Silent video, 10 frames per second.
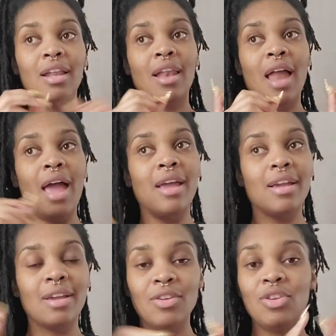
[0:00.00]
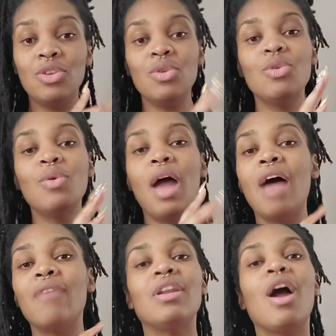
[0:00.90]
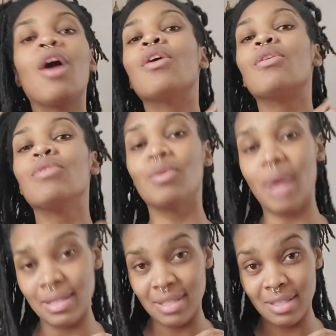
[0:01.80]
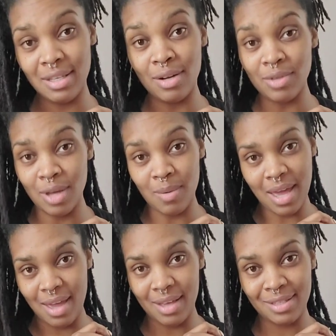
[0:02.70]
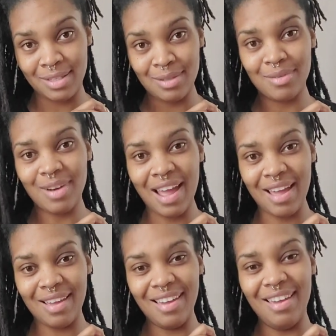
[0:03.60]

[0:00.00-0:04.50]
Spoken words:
Like, you haven't earned the right to sit on your ass, right?